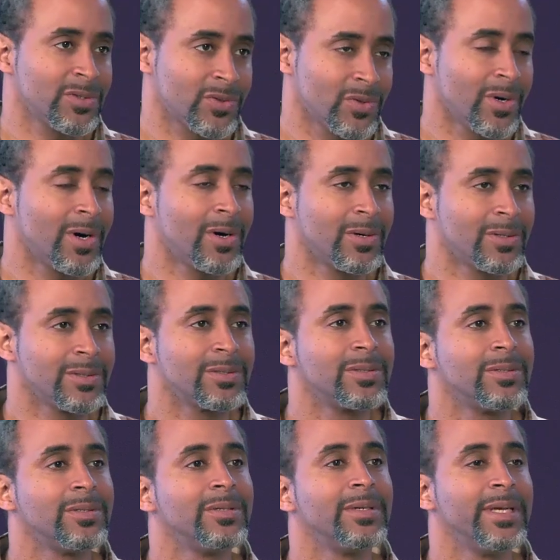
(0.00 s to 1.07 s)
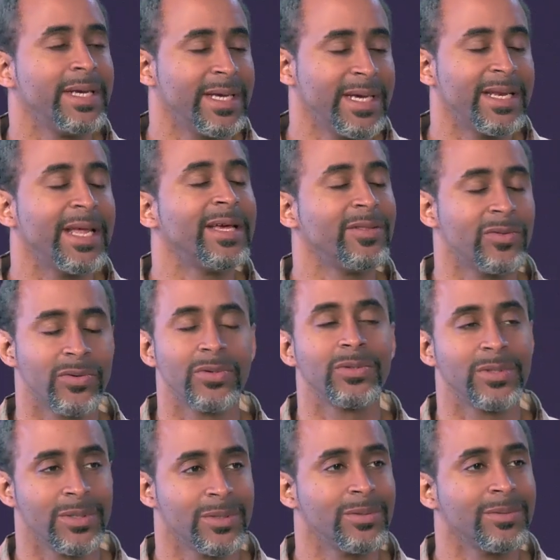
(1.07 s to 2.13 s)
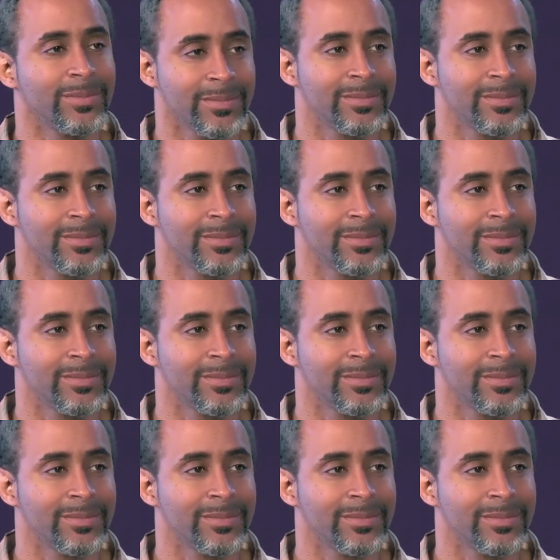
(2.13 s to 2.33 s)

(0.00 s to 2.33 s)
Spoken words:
strong in and through you.